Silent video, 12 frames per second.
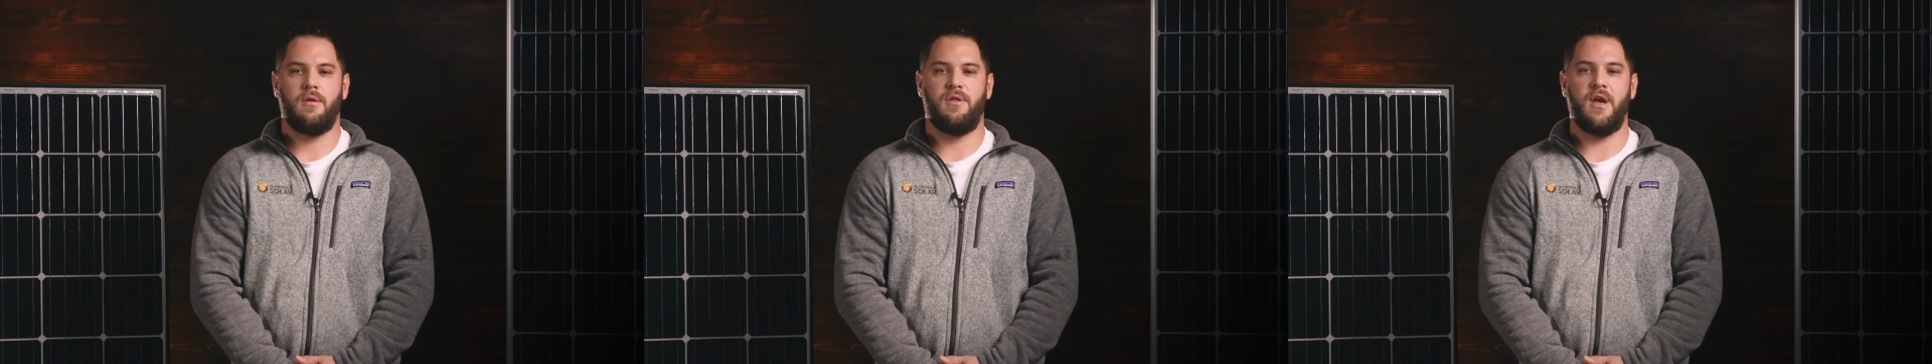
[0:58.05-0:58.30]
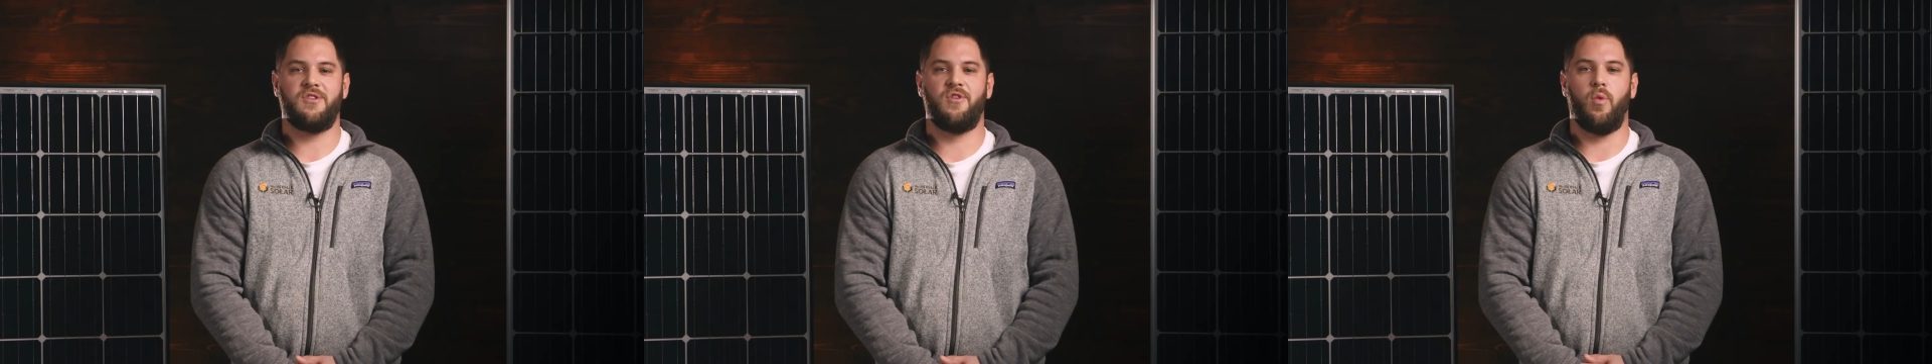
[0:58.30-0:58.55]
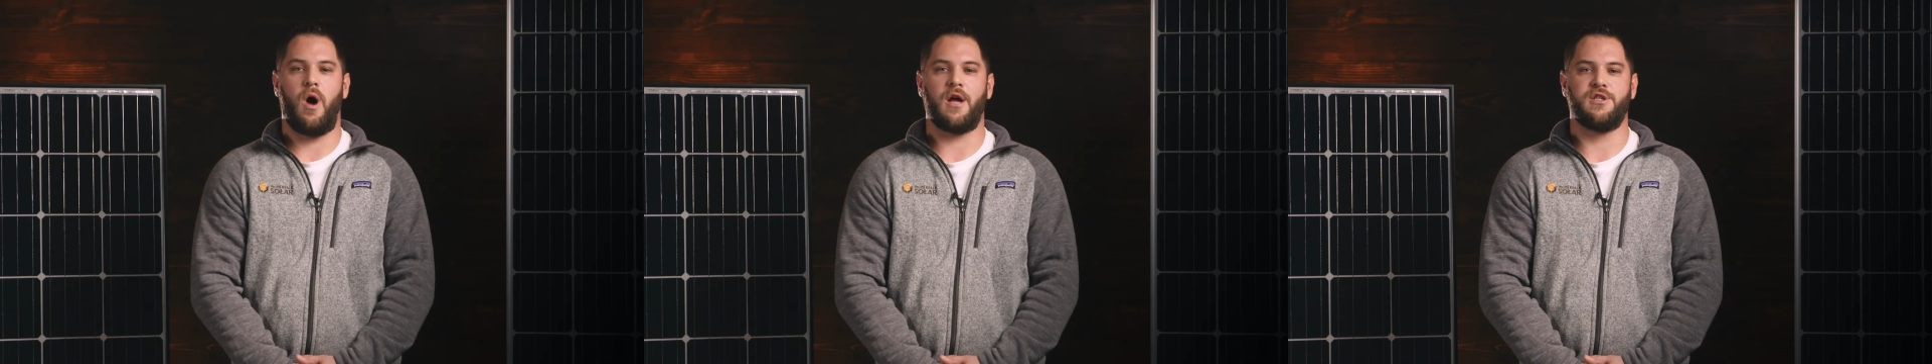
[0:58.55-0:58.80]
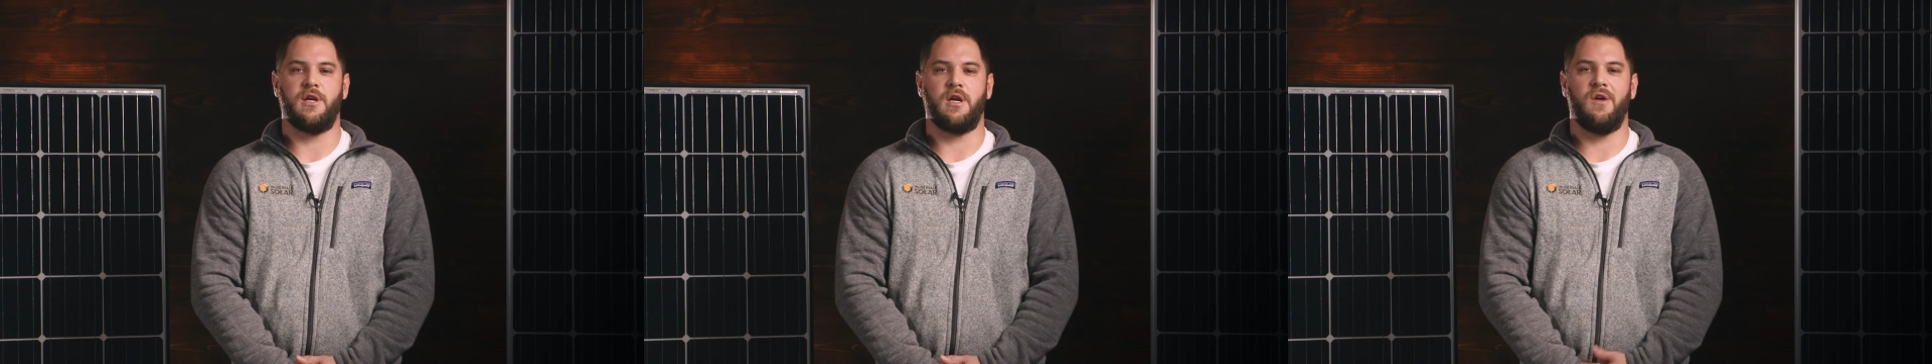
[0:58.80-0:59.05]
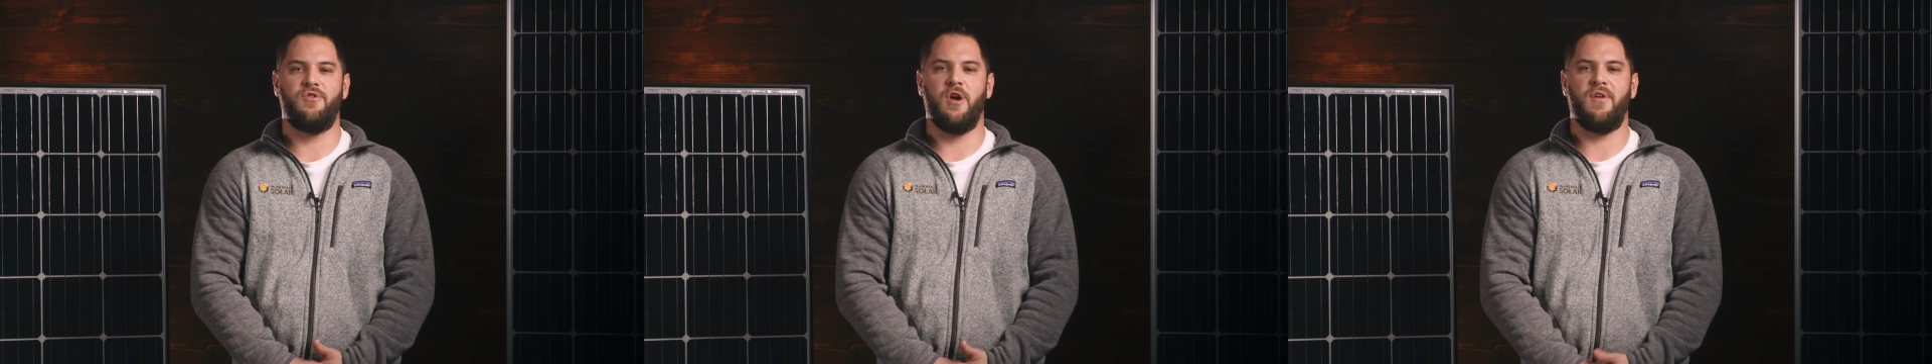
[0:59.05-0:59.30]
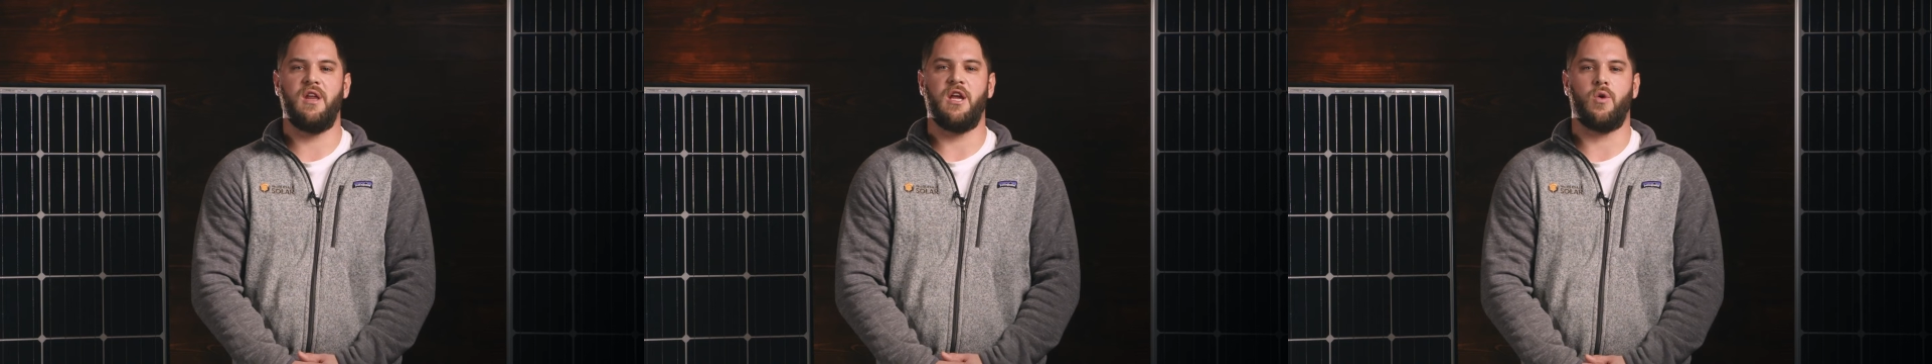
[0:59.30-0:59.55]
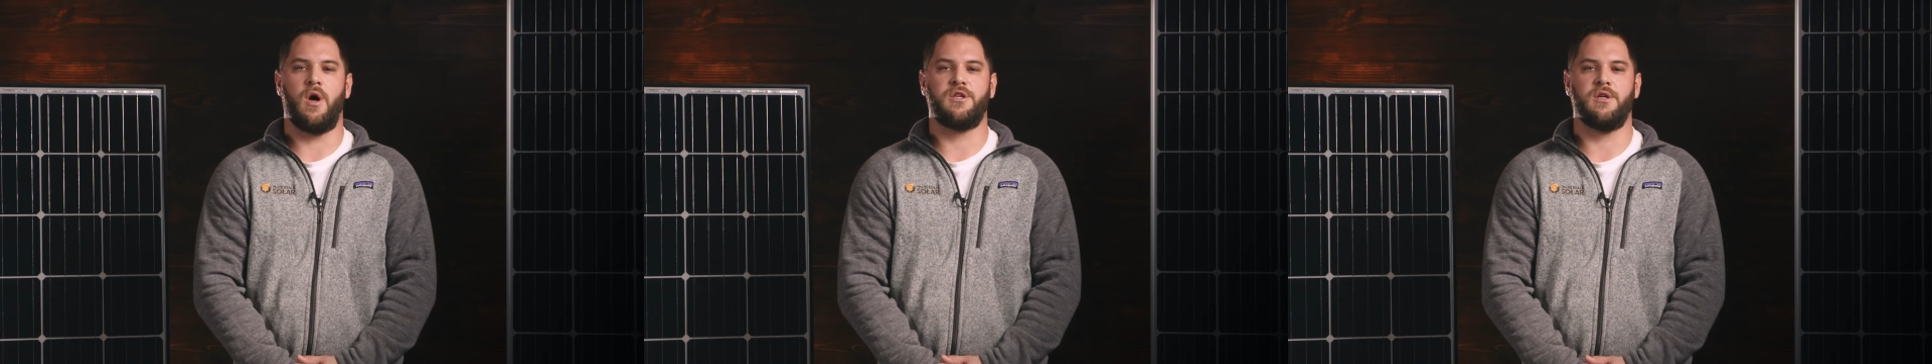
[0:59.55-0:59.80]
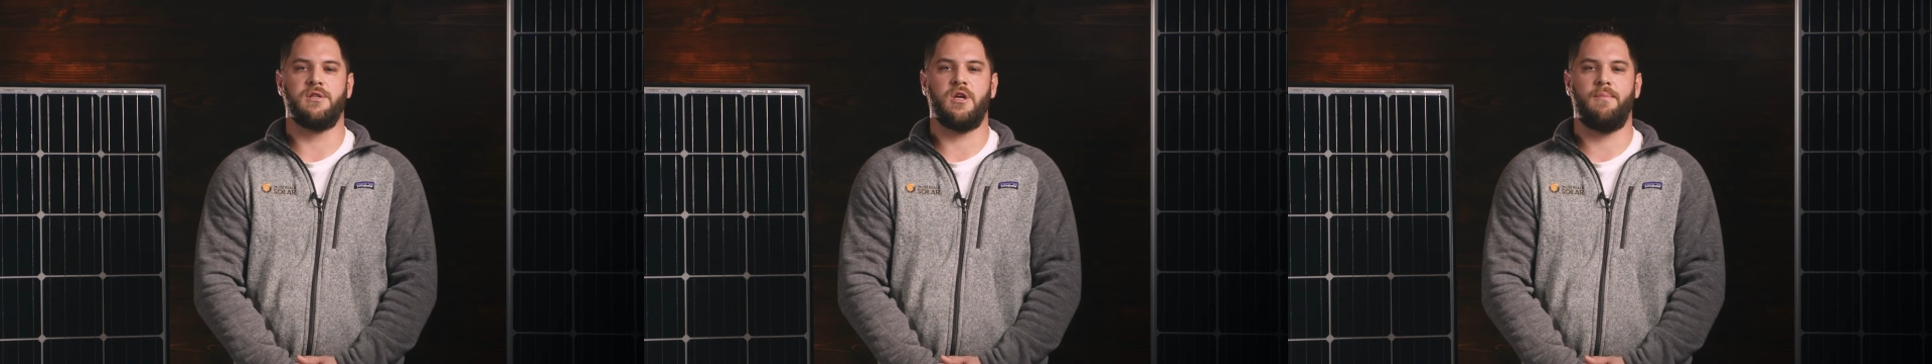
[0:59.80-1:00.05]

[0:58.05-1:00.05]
Thanks for watching. If you have any questions